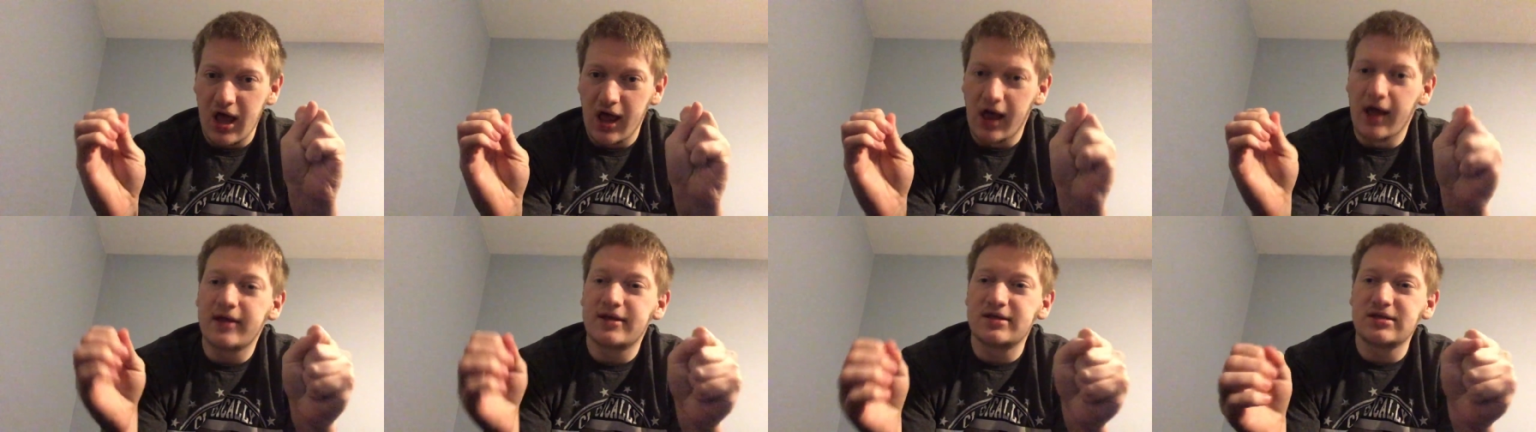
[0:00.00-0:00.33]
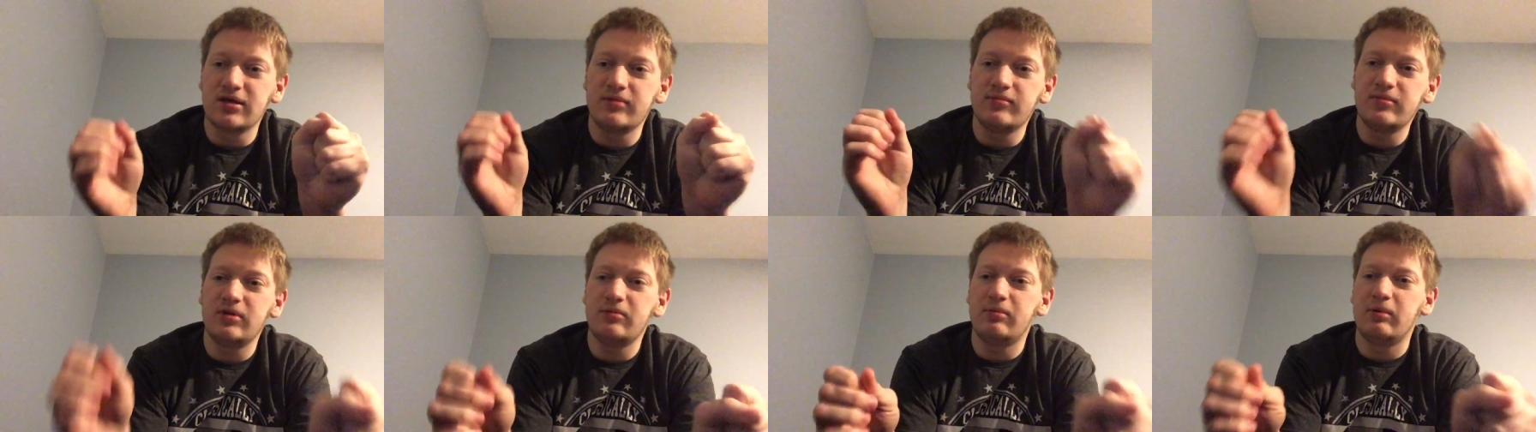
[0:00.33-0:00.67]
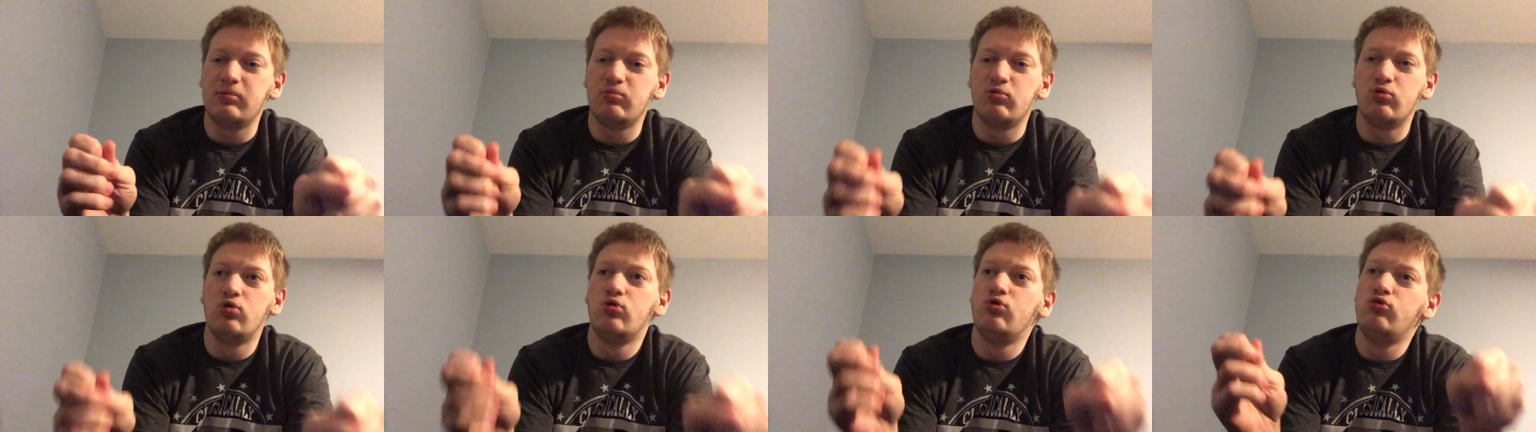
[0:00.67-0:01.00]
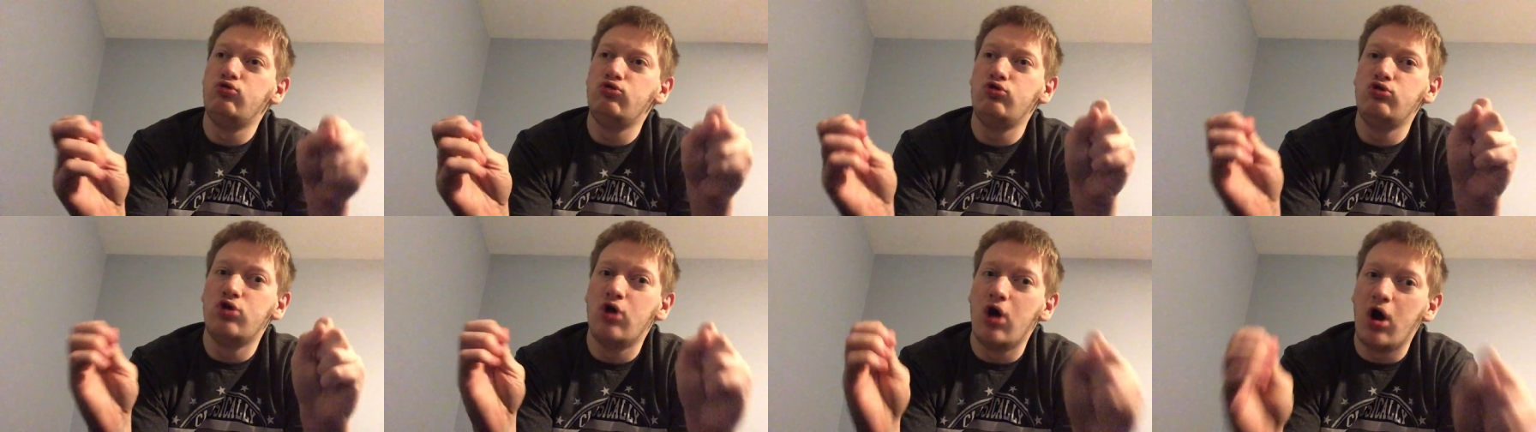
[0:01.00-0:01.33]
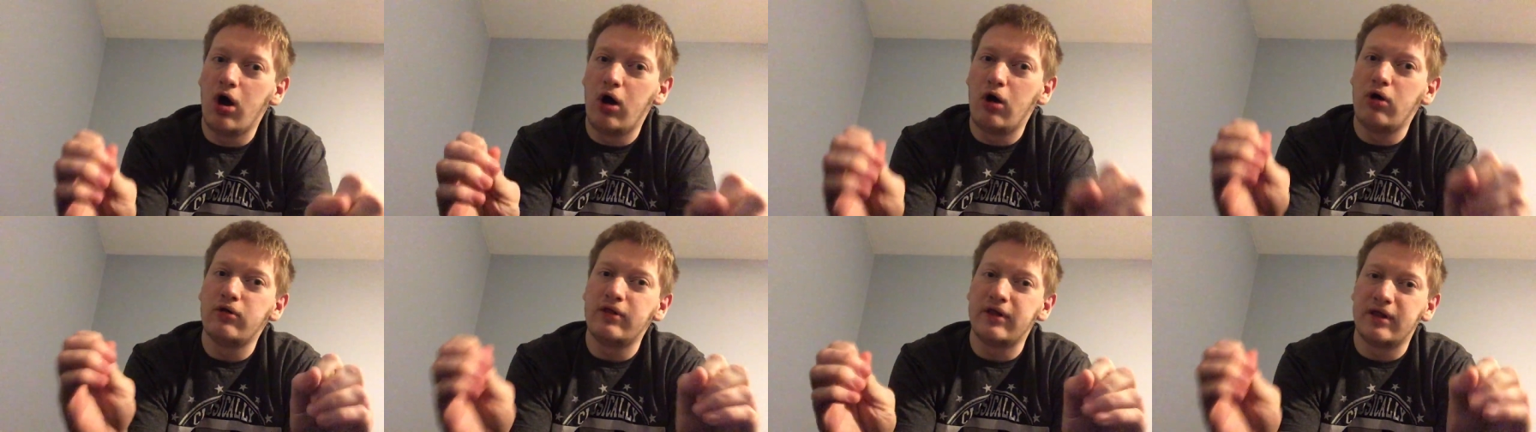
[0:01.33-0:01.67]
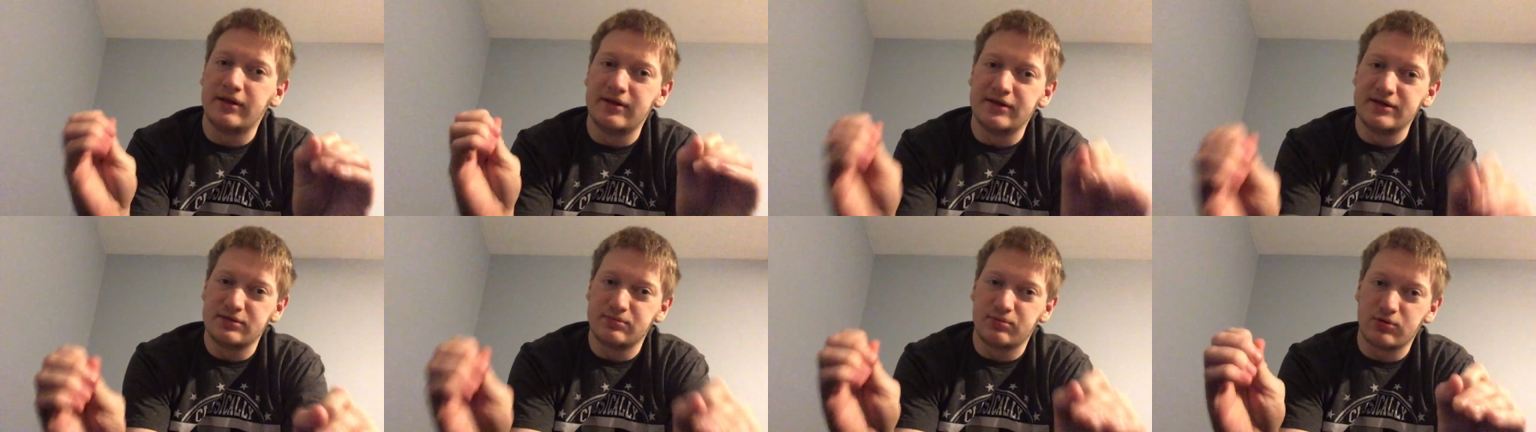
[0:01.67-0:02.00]
like, some of the people who know
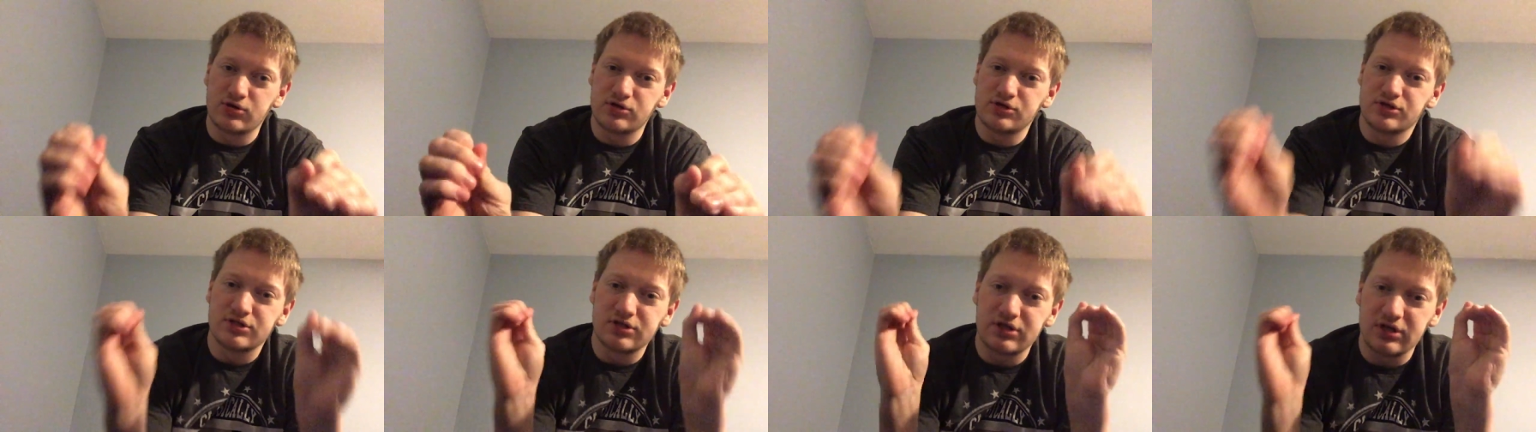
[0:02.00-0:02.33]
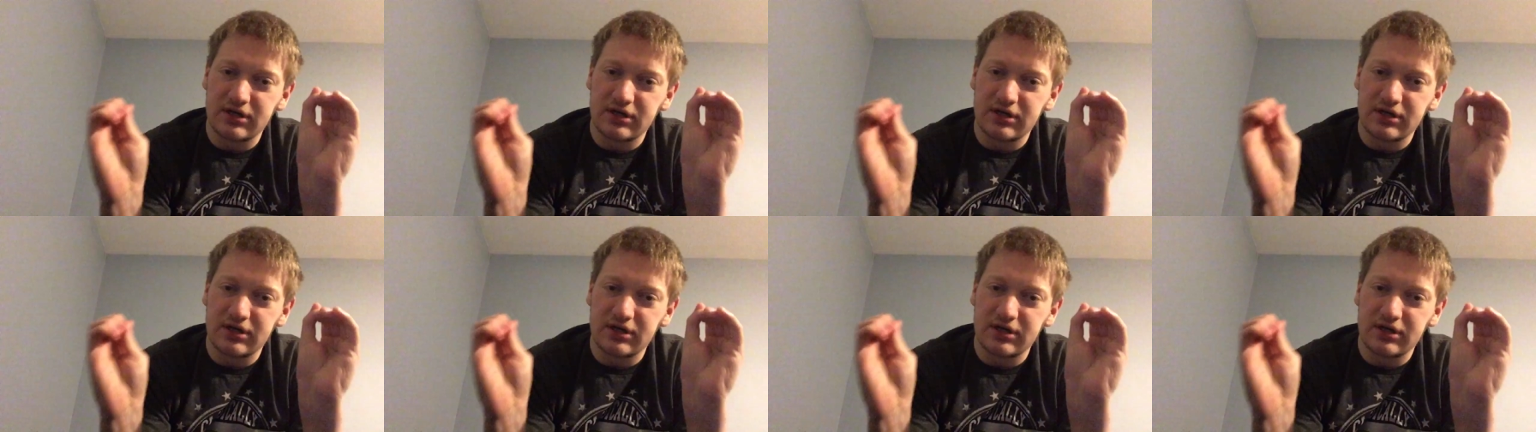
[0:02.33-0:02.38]
that this person's